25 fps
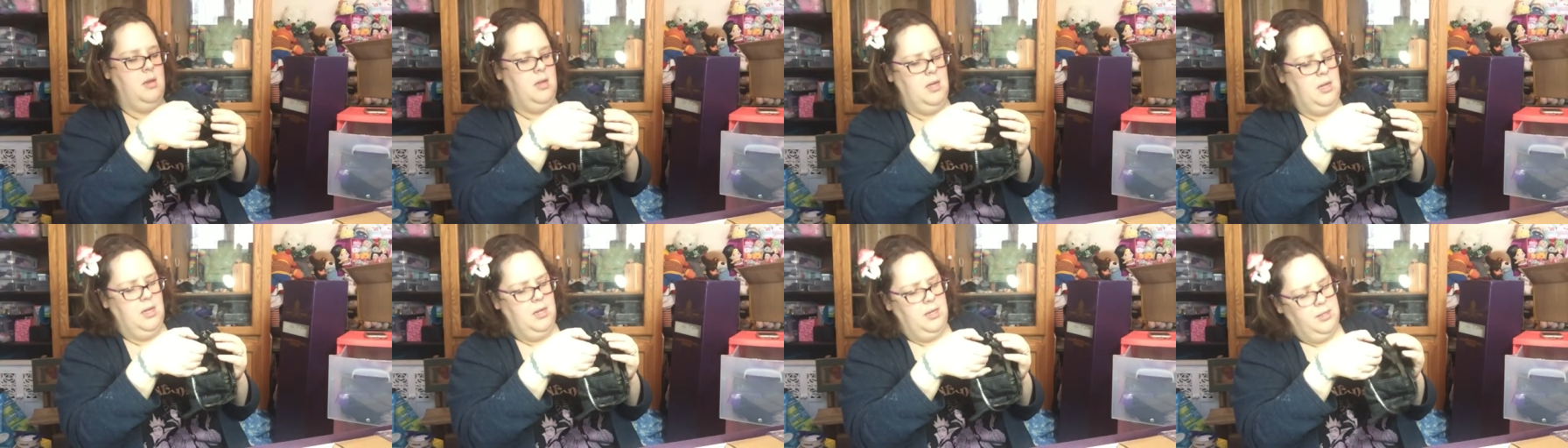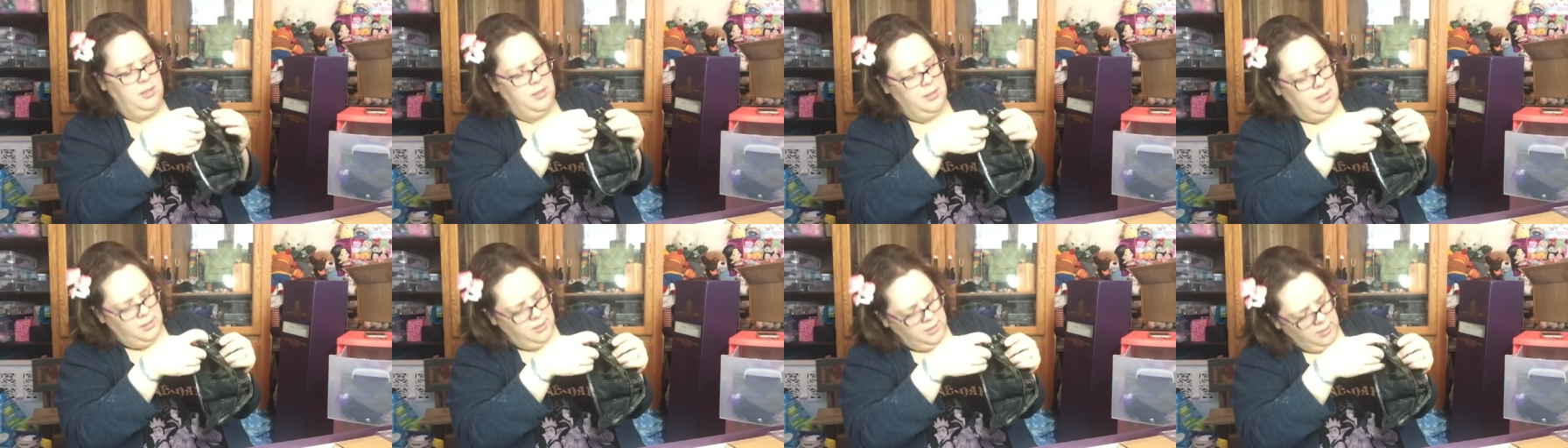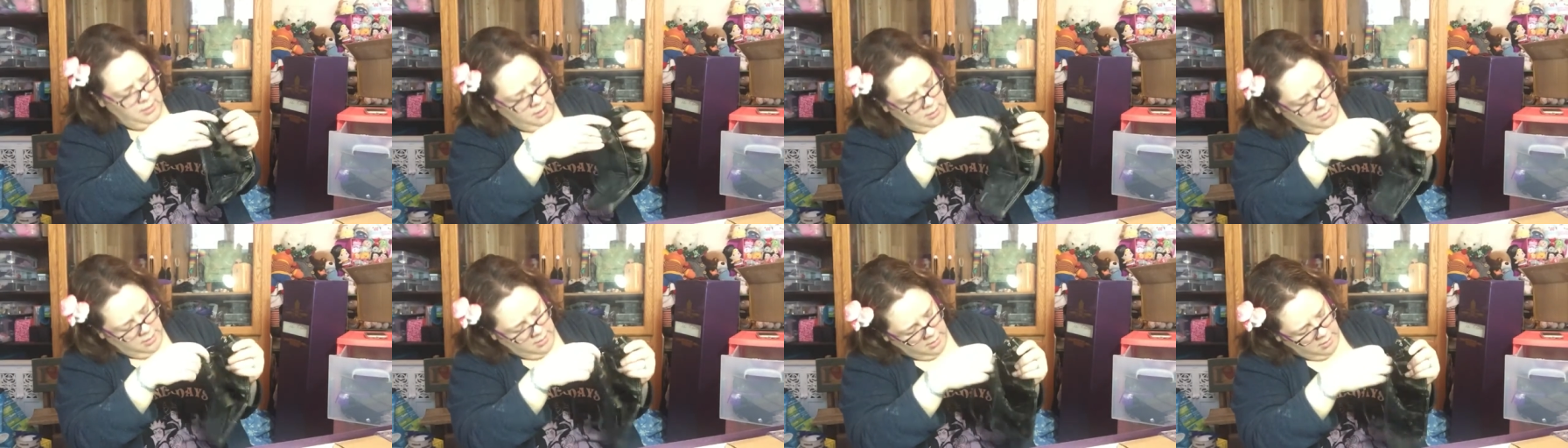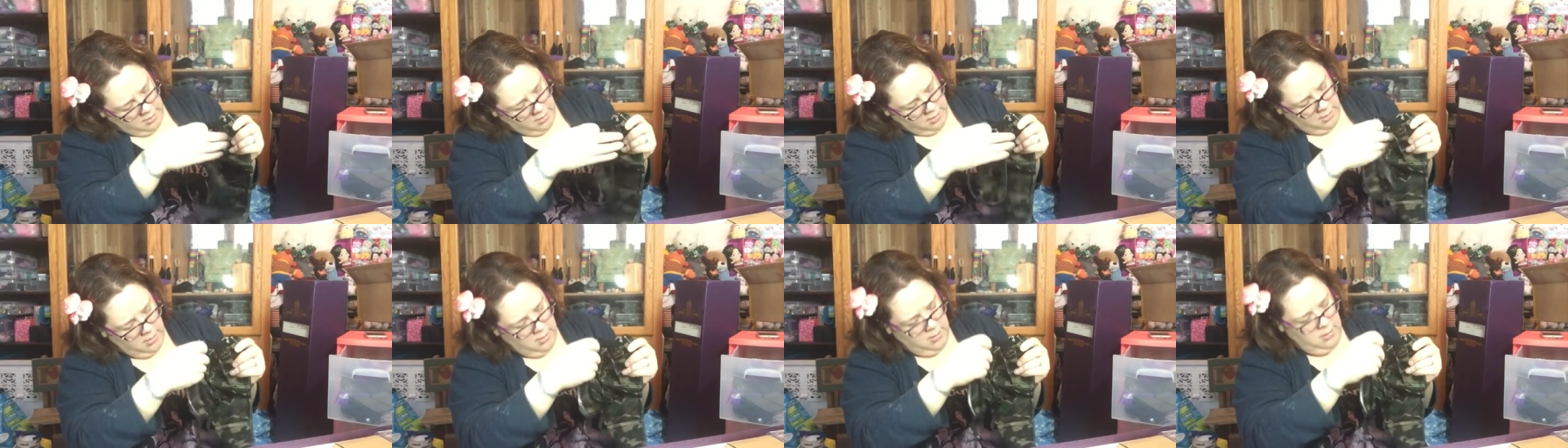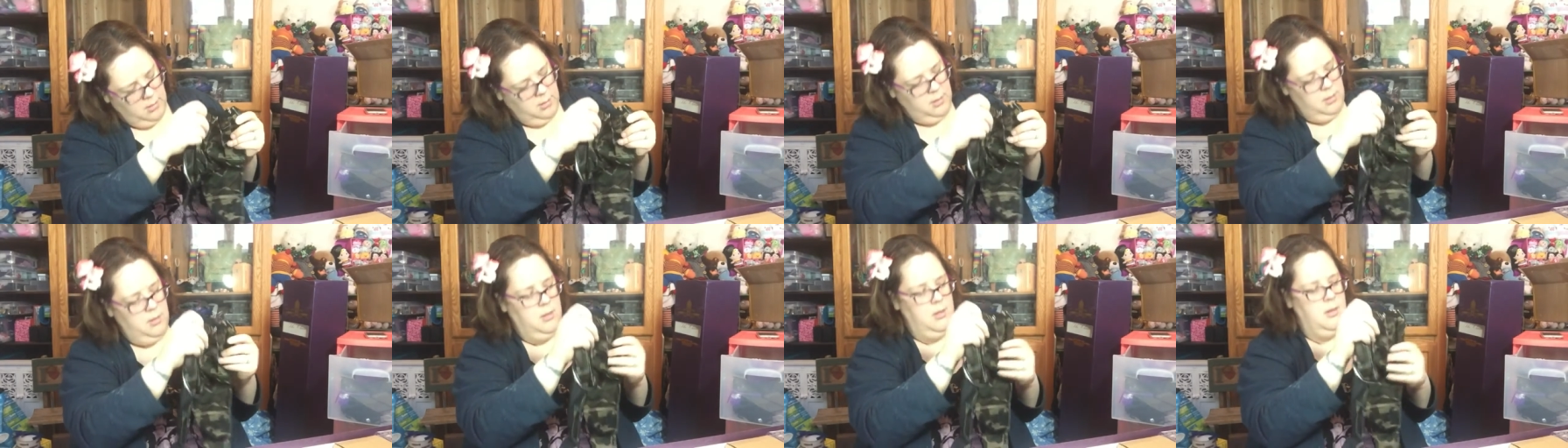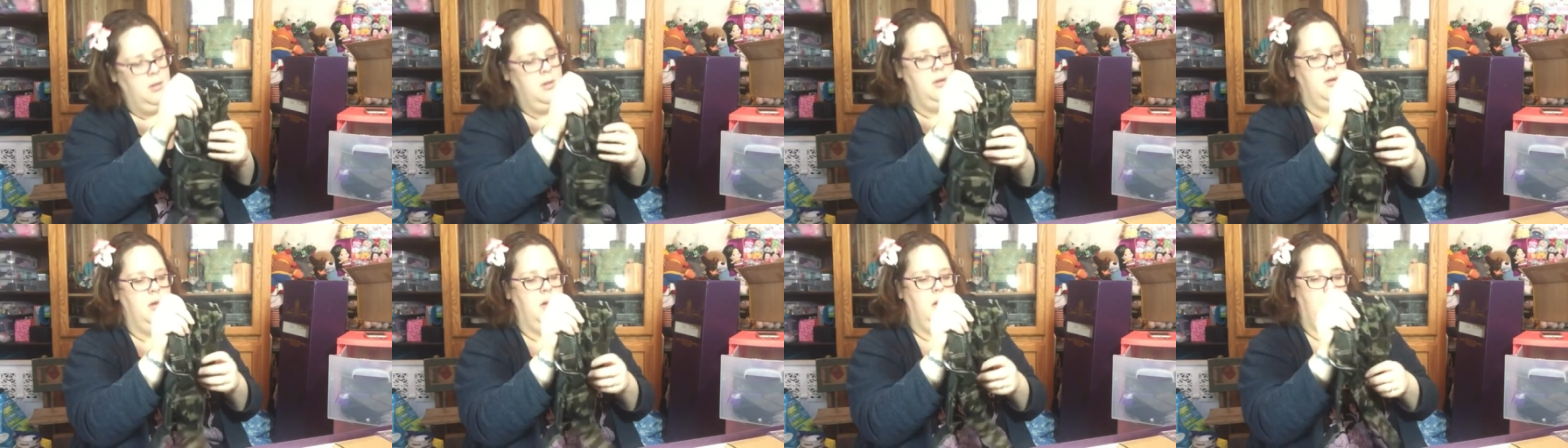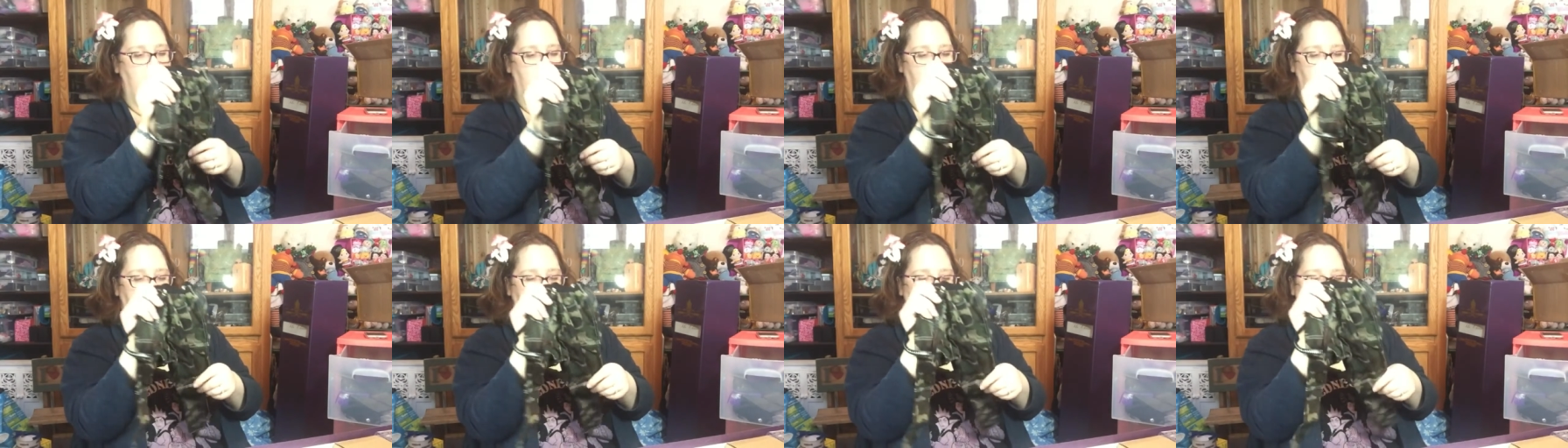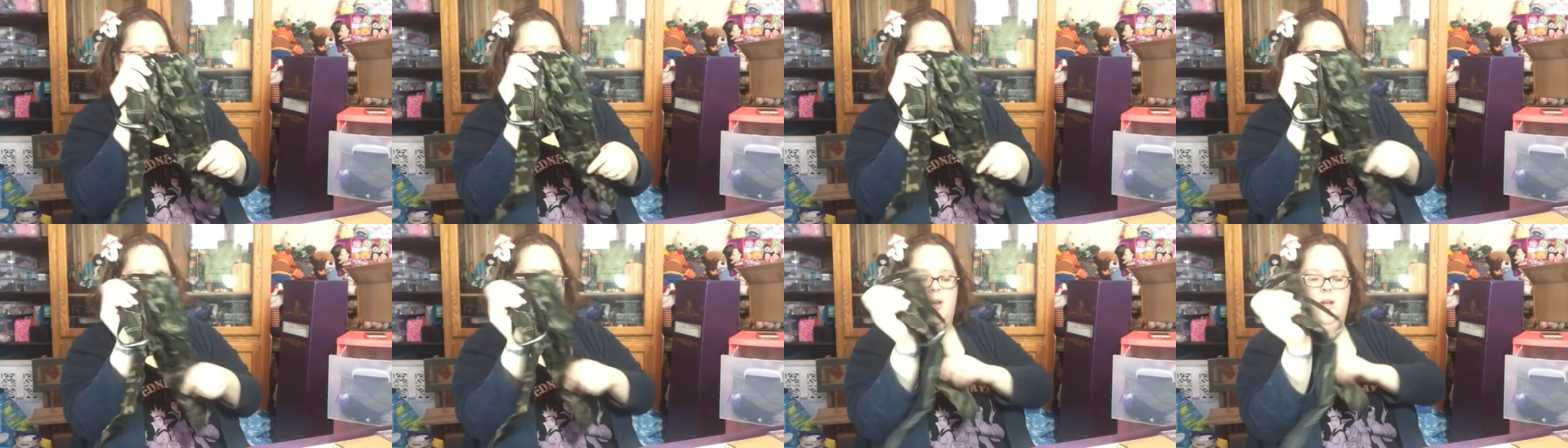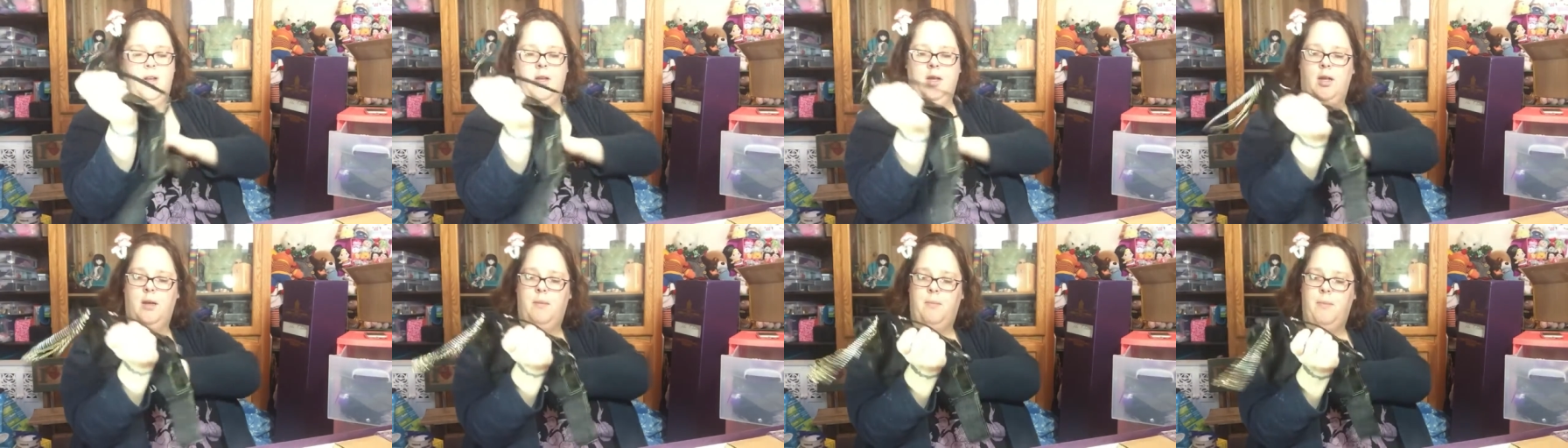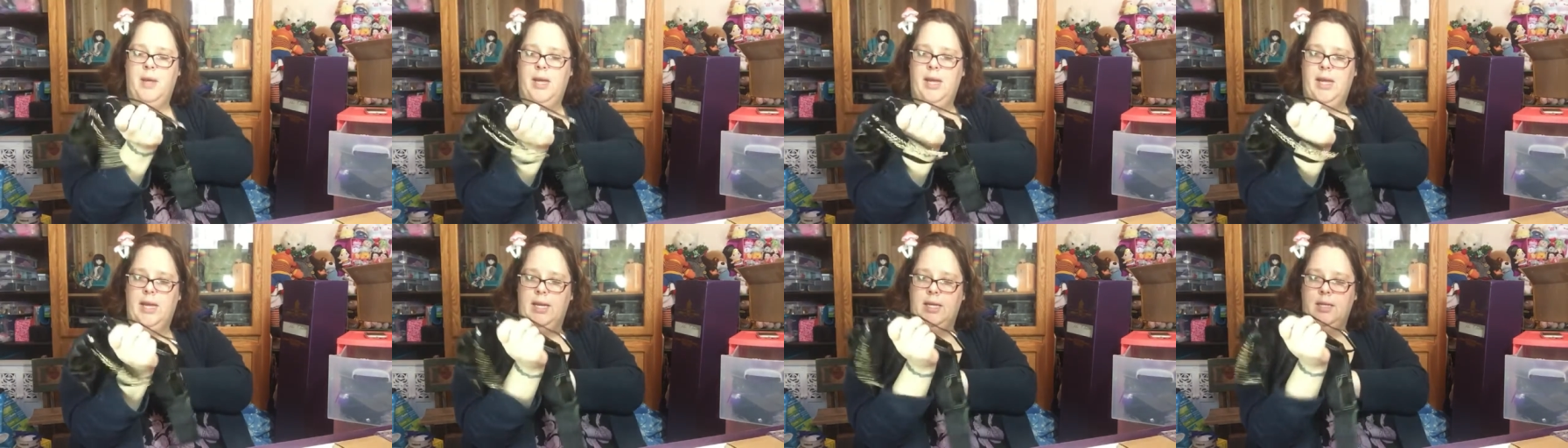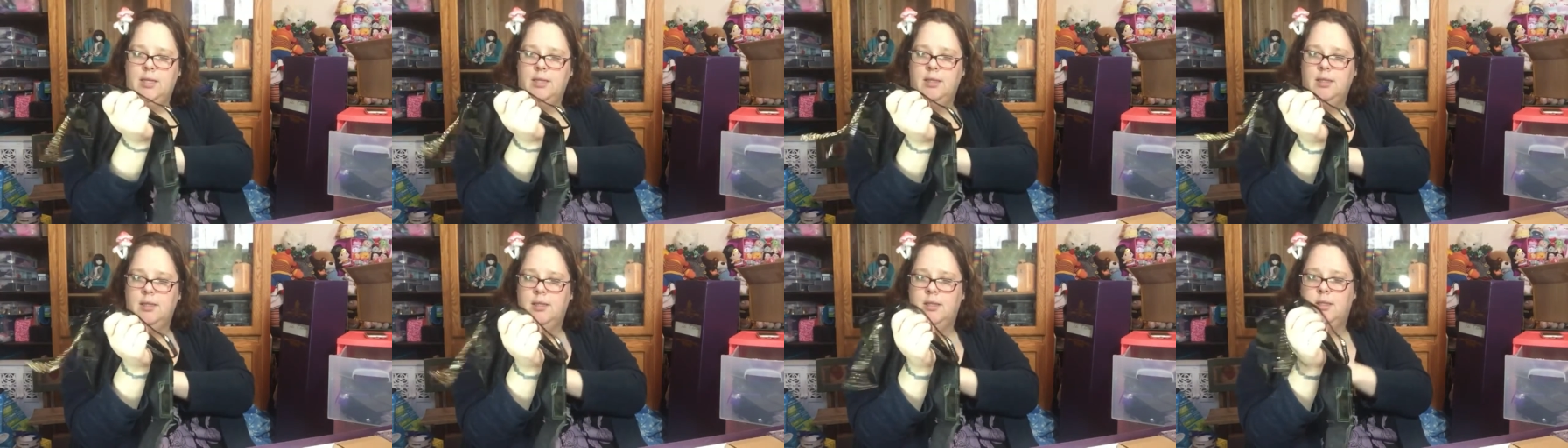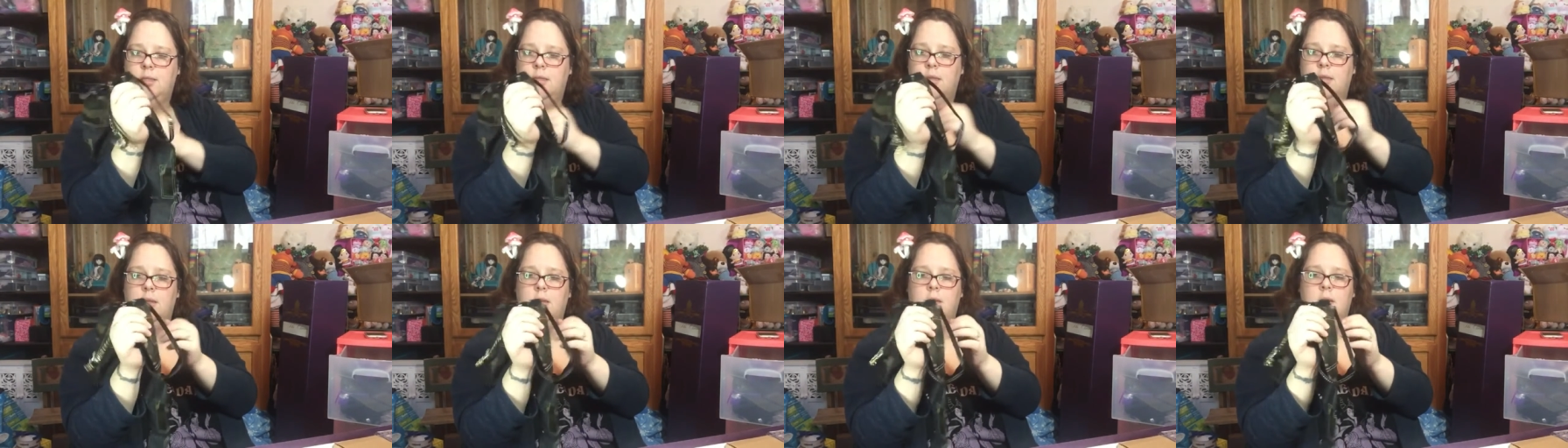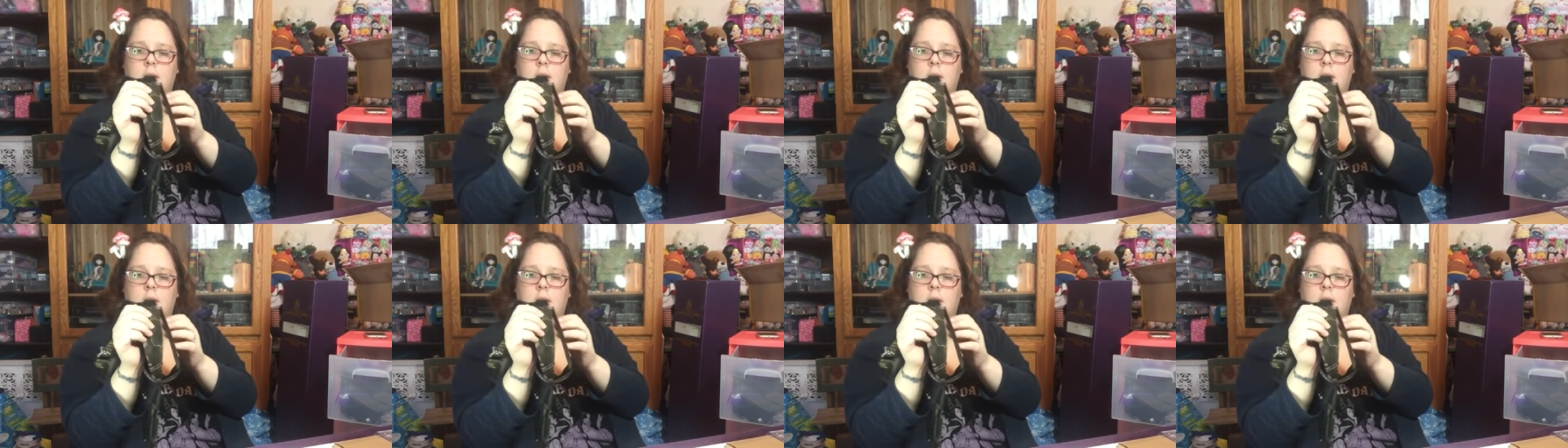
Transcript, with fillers: These are his funky pants.